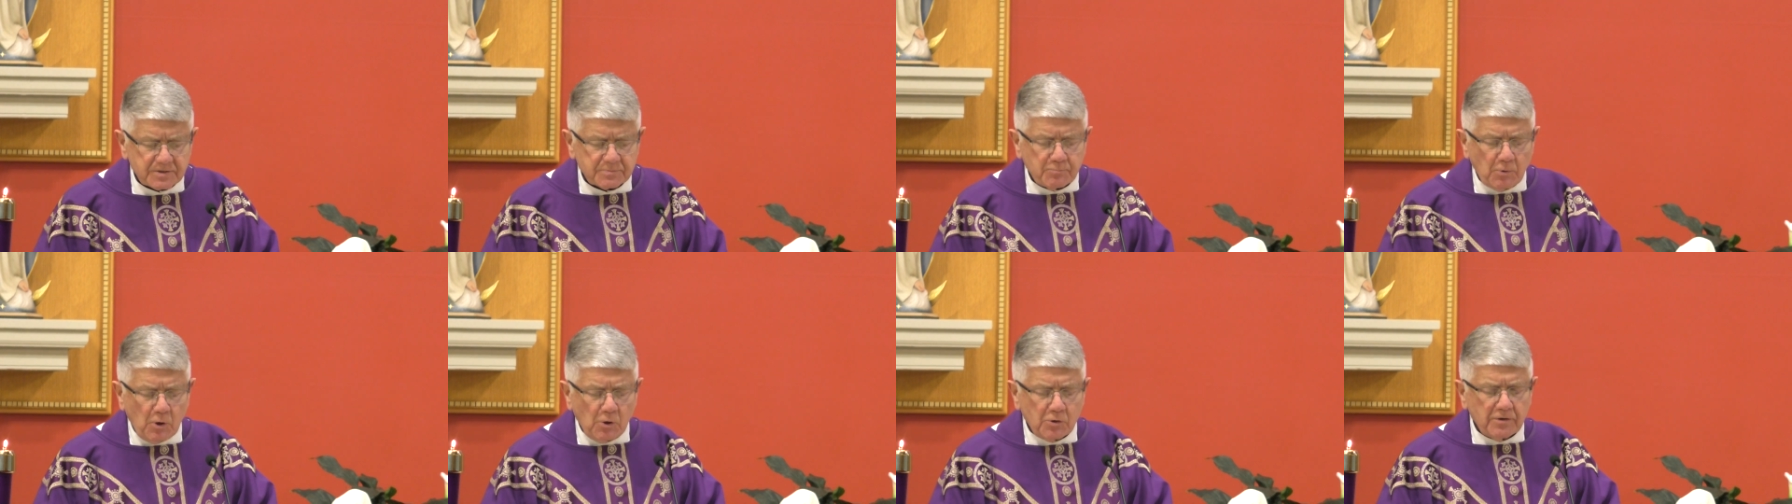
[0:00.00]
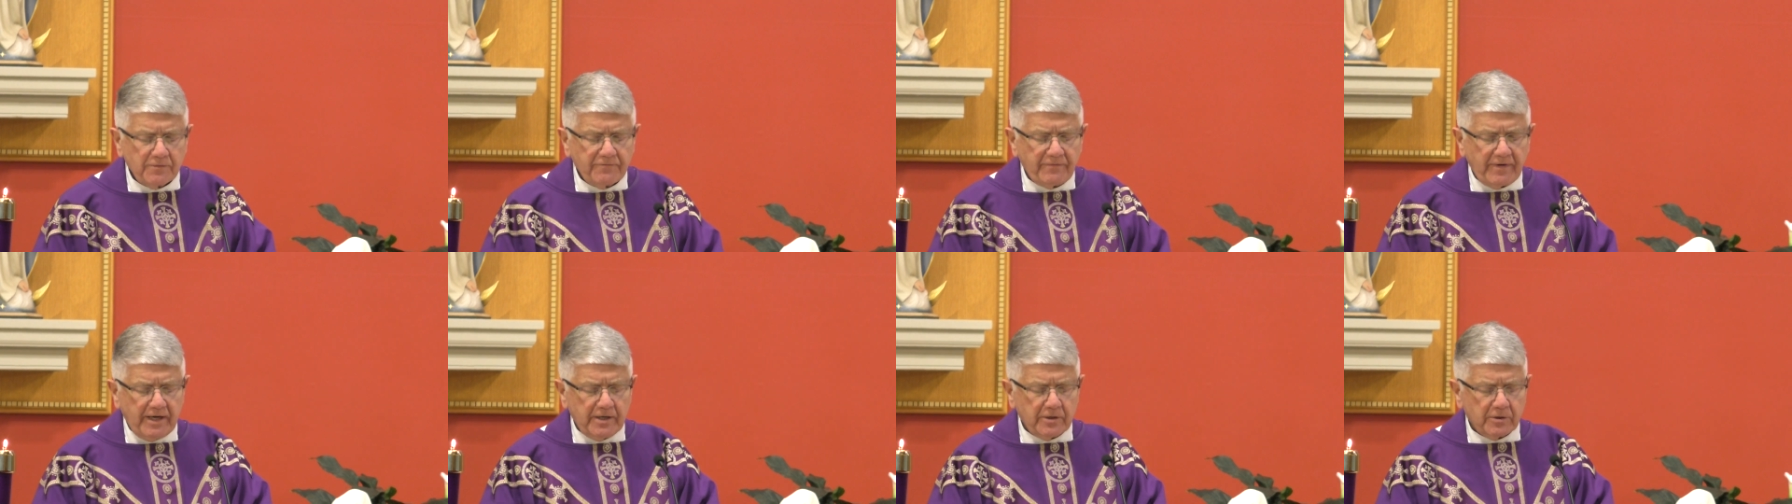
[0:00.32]

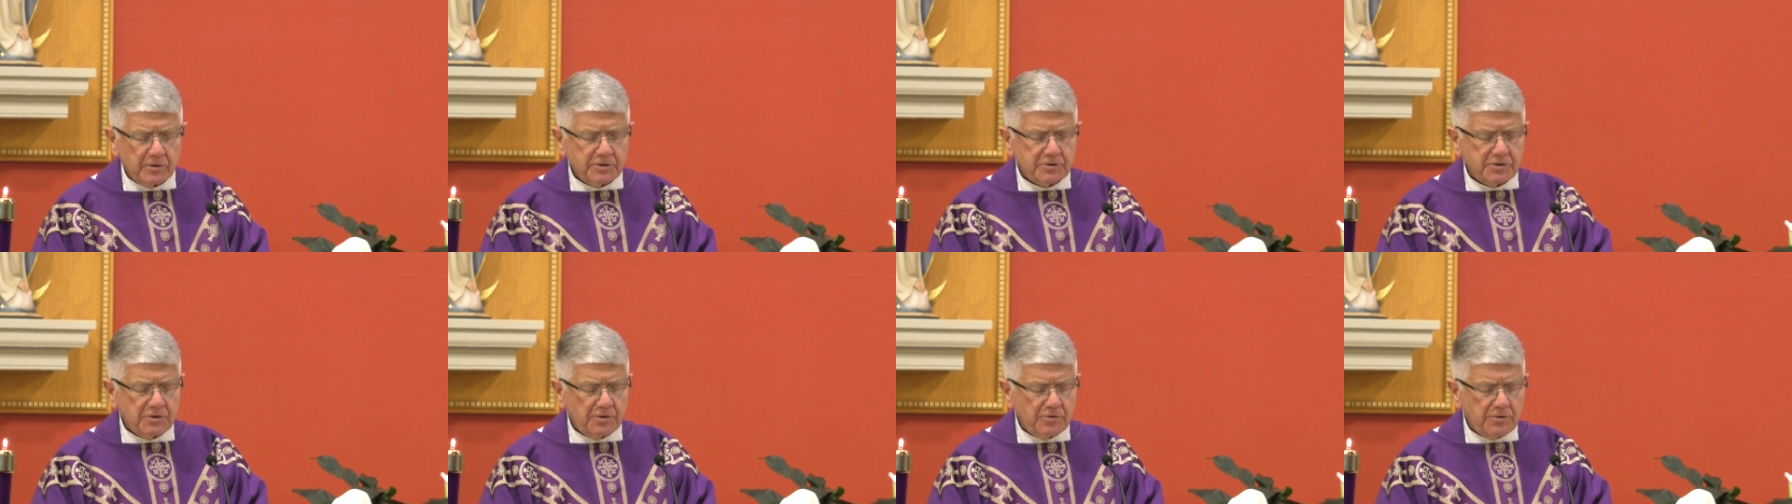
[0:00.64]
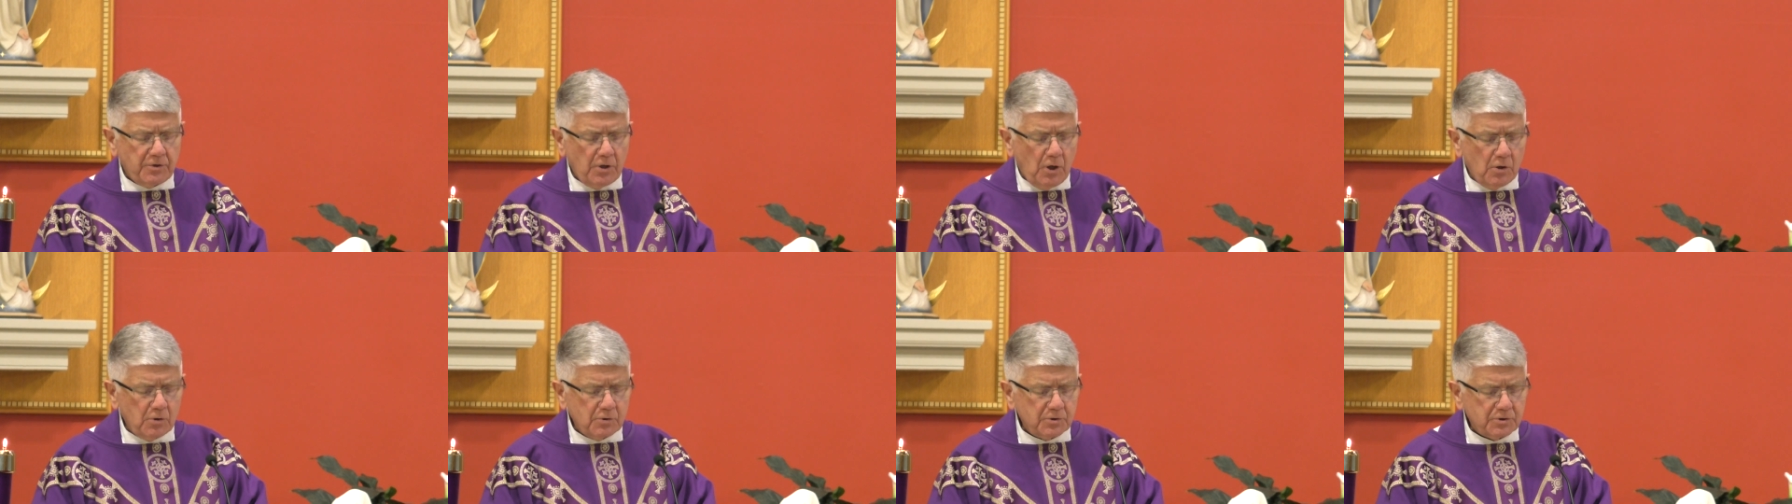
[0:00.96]
motivator to
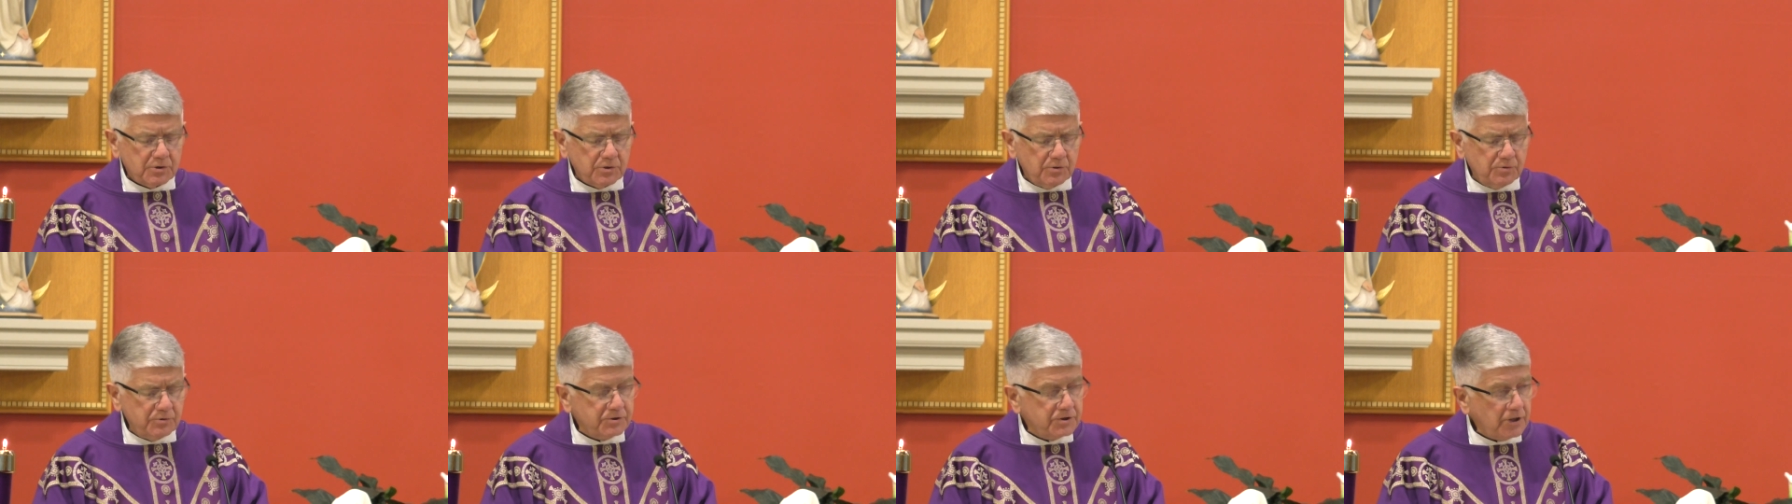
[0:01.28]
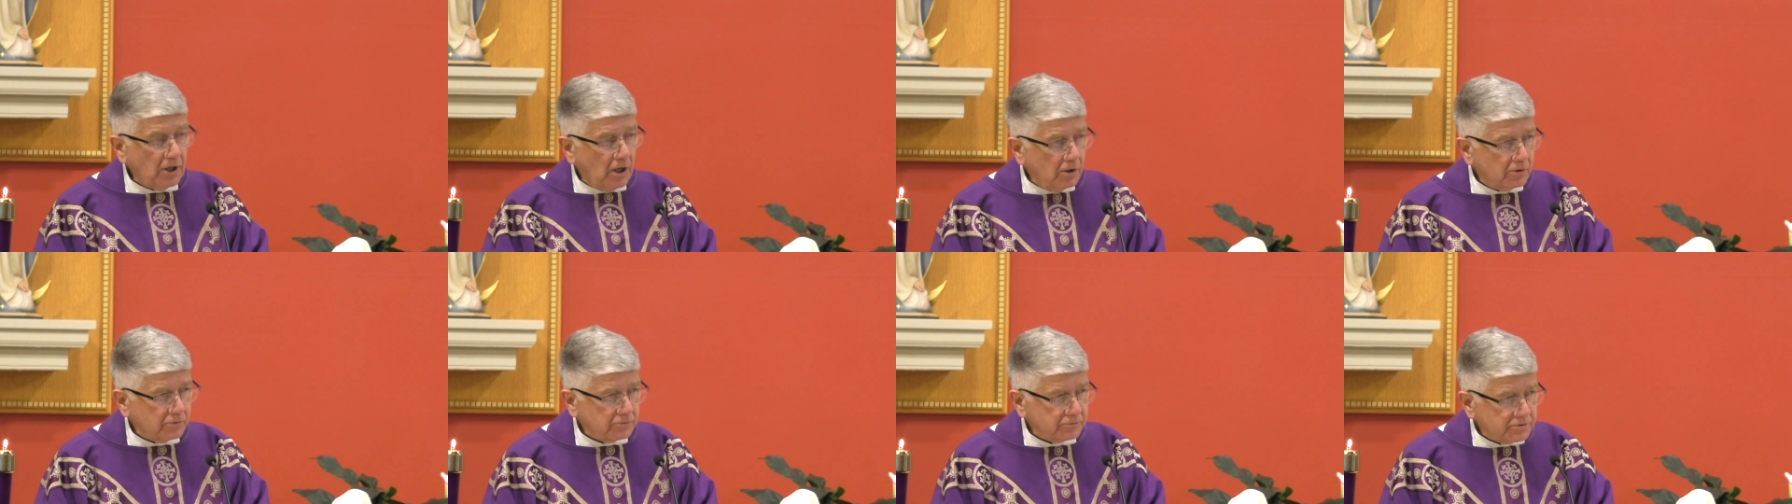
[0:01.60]
those who
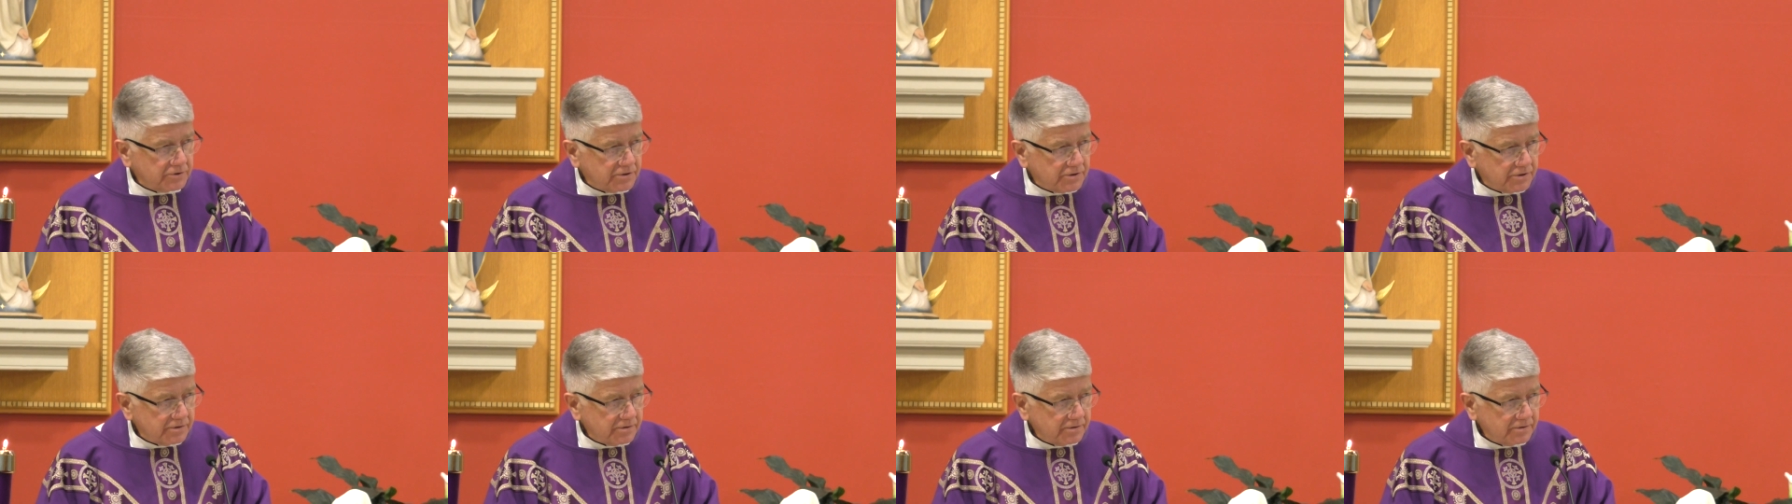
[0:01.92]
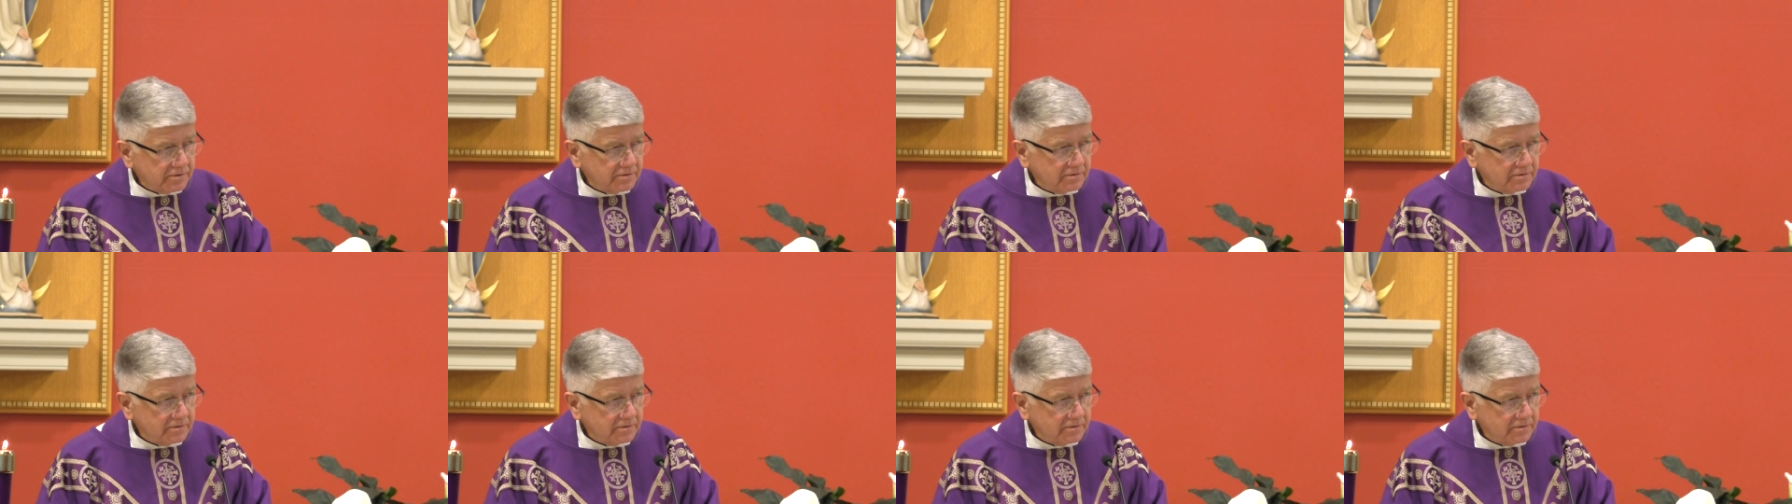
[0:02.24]
don't.